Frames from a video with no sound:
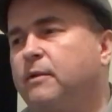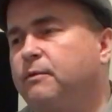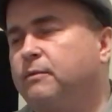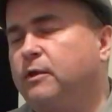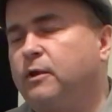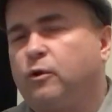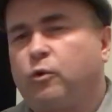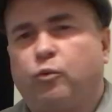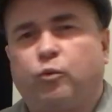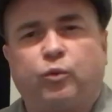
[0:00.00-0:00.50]

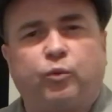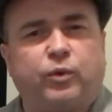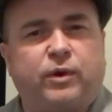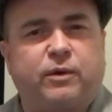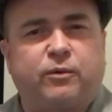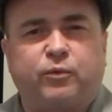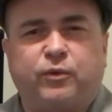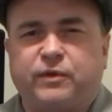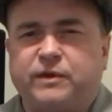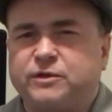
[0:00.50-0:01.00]
We
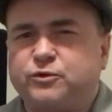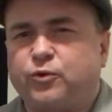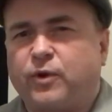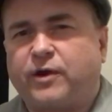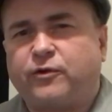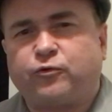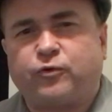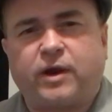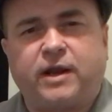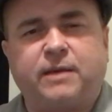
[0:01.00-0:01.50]
were these
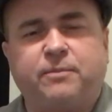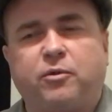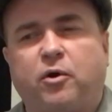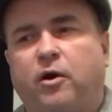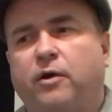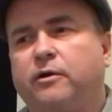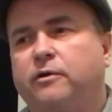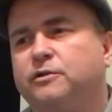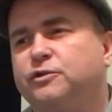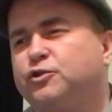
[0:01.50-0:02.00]
great trading
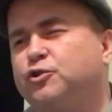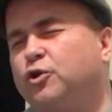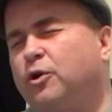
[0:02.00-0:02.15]
partners.